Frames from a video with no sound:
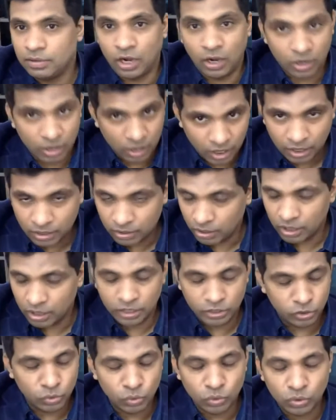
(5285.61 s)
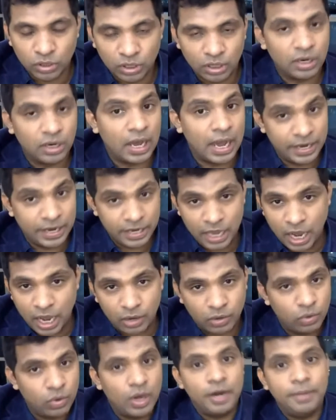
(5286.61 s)
on like Google and
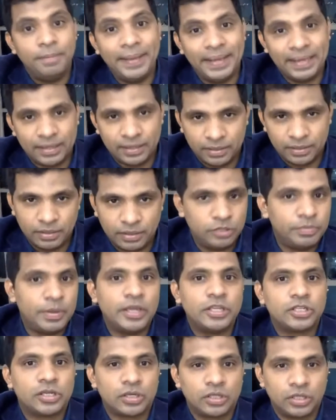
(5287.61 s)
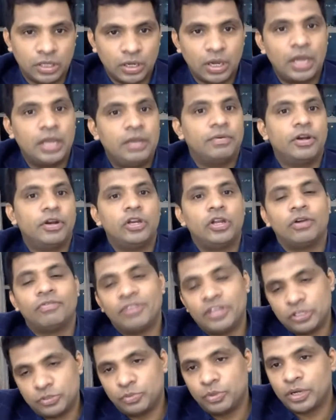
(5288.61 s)
Yahoo and Bing is major thing. Even in your
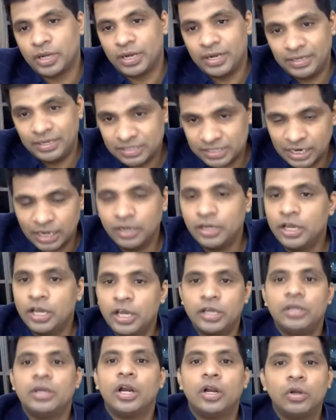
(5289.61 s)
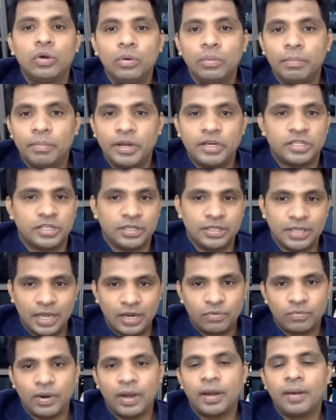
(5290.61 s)
Facebook and Insta, you have to mention
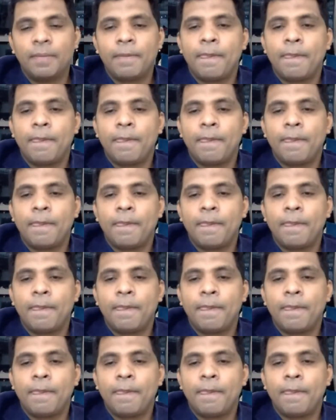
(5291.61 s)
that one.